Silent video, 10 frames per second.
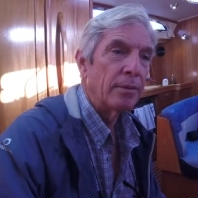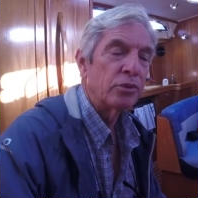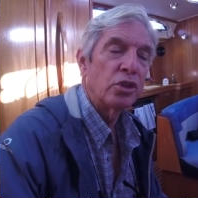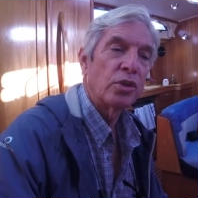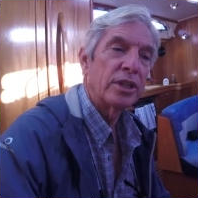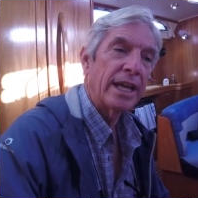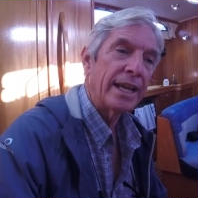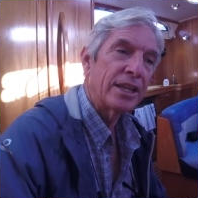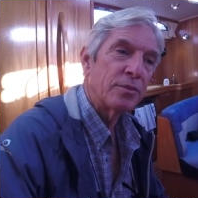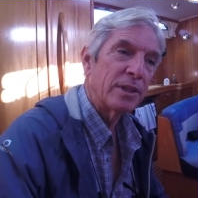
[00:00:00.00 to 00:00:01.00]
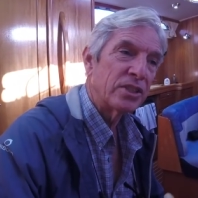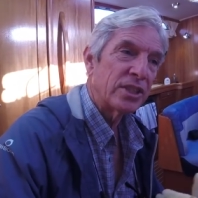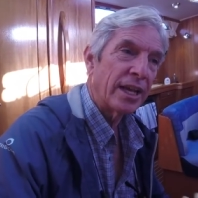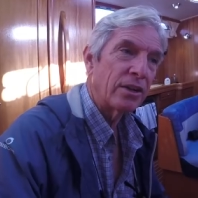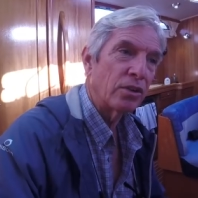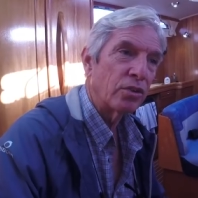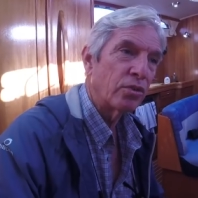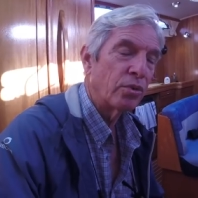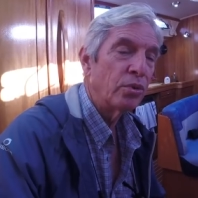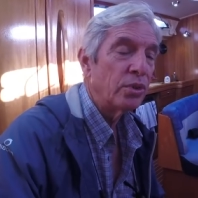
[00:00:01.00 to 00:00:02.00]
um, so the tank has been cycled
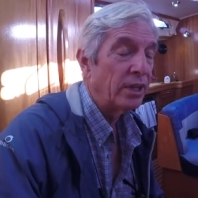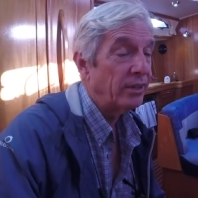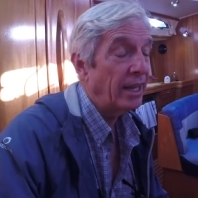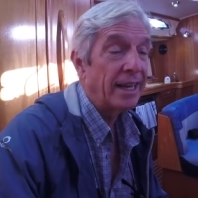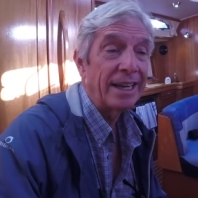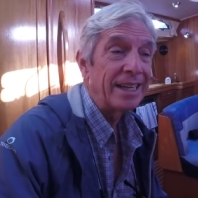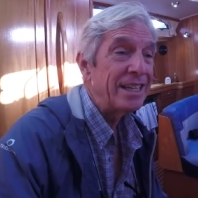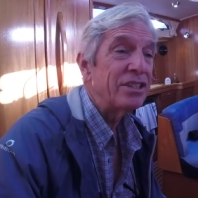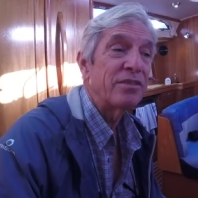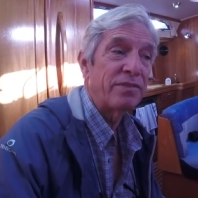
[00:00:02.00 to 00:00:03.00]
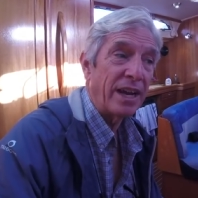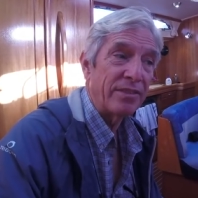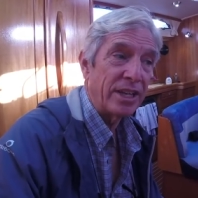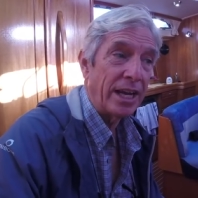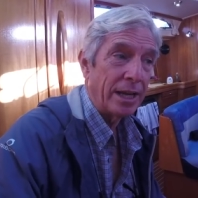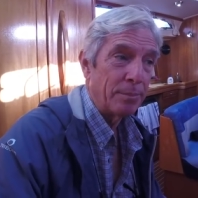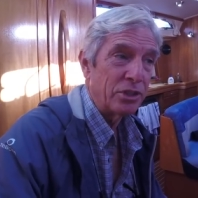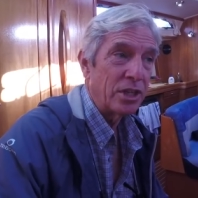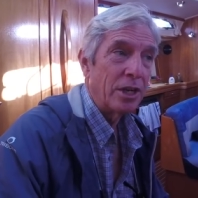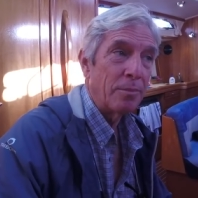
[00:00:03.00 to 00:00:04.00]
through there at least five
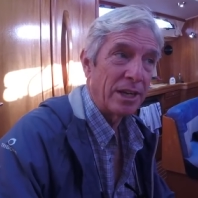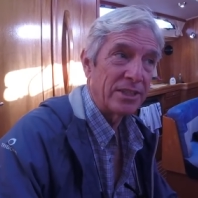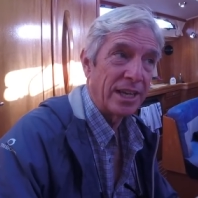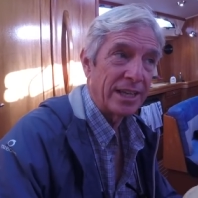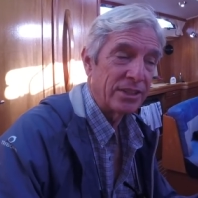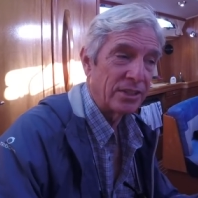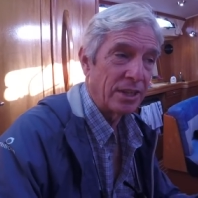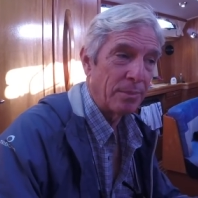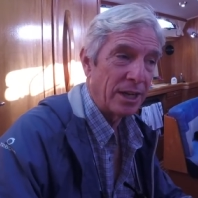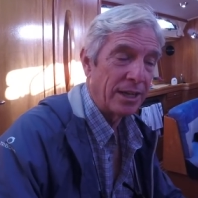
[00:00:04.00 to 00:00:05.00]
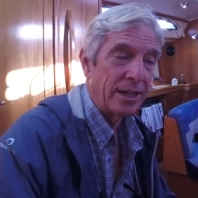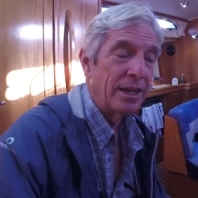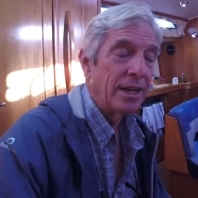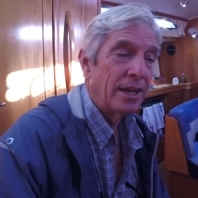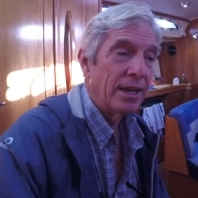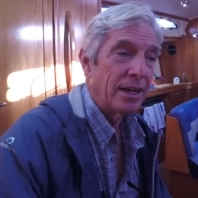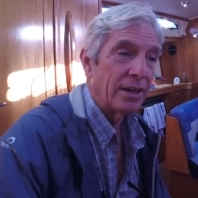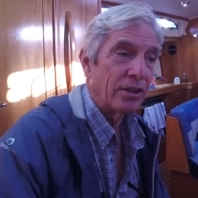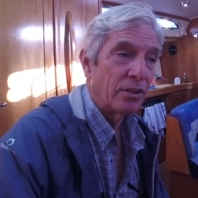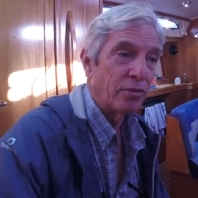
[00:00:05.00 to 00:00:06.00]
times. My tank has uh, my
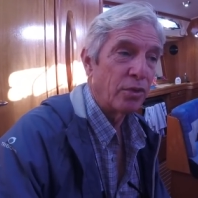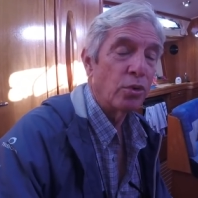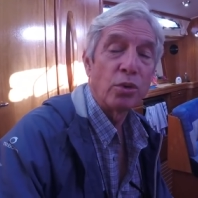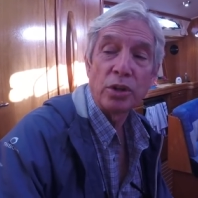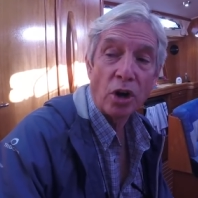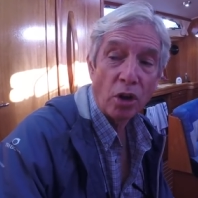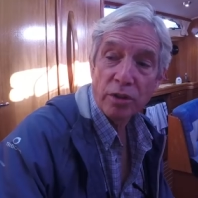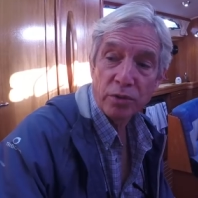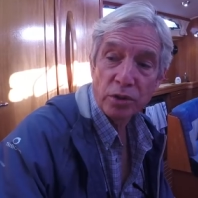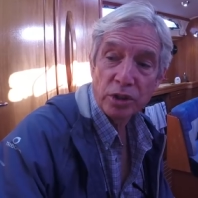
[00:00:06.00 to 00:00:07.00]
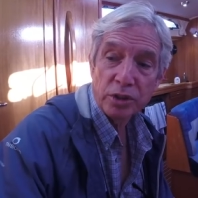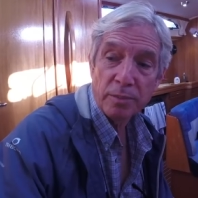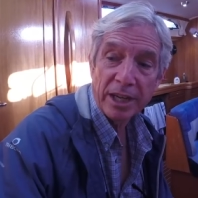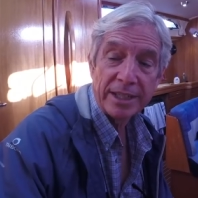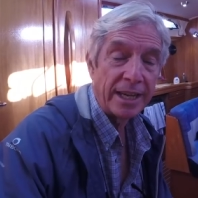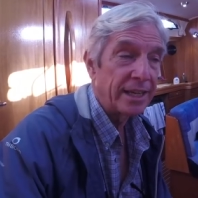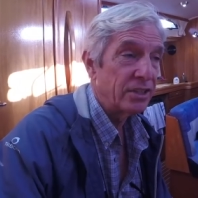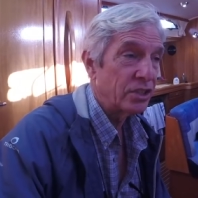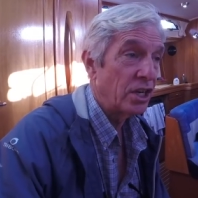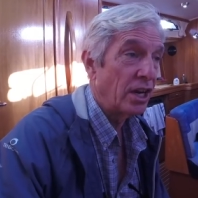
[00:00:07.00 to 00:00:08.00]
uh, the fuel, all the fuel that's in my tank
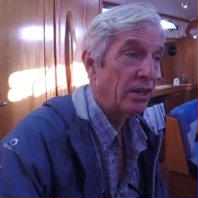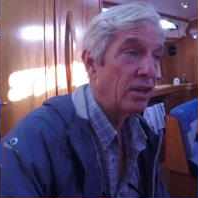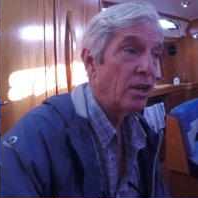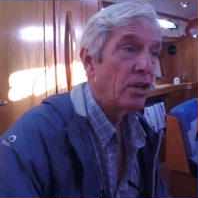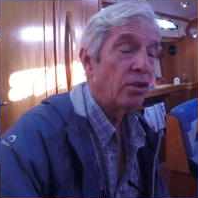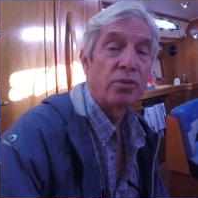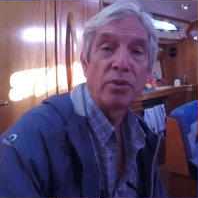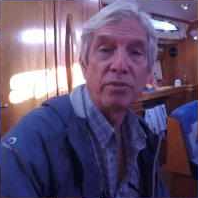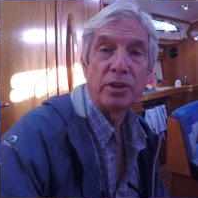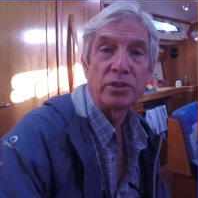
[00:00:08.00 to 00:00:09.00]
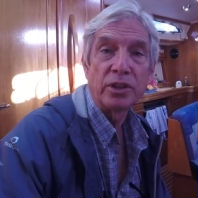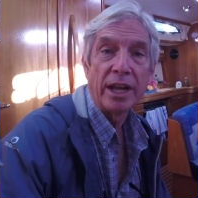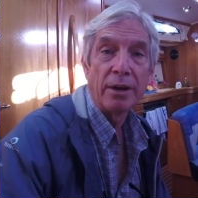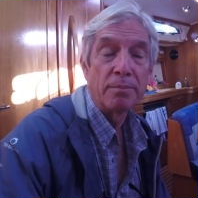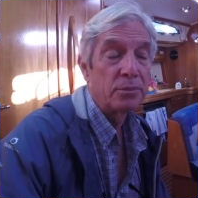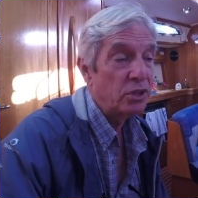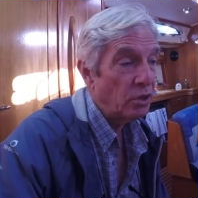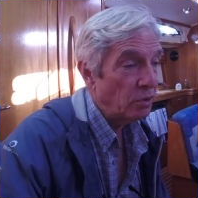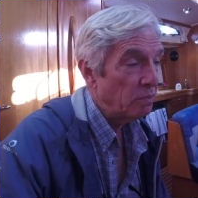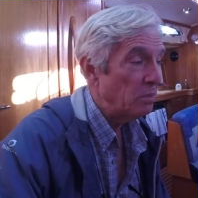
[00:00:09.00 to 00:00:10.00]
has gone through a filter now.
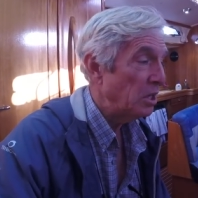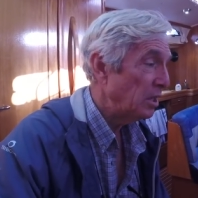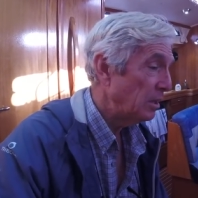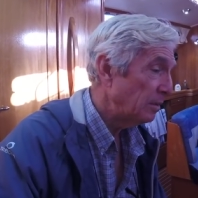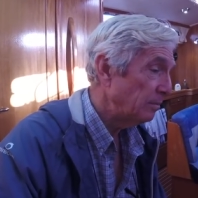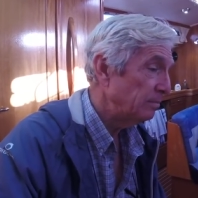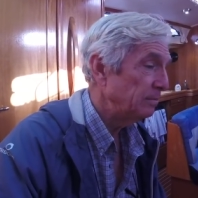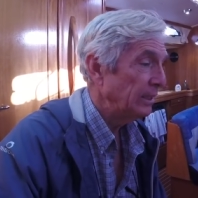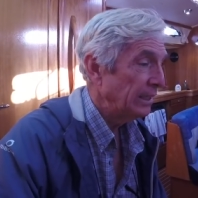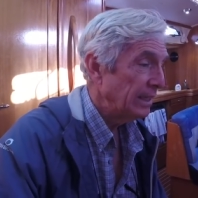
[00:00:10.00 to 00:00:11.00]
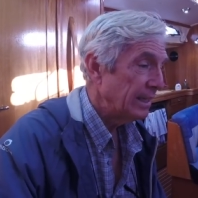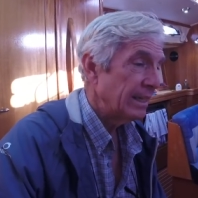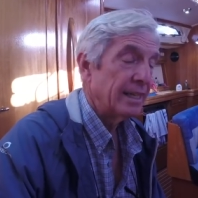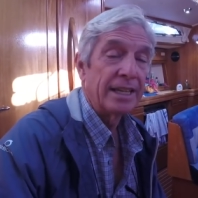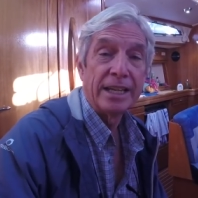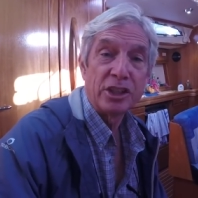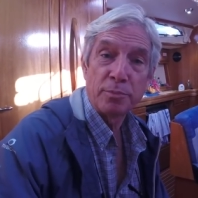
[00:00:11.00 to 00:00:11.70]
So um, it's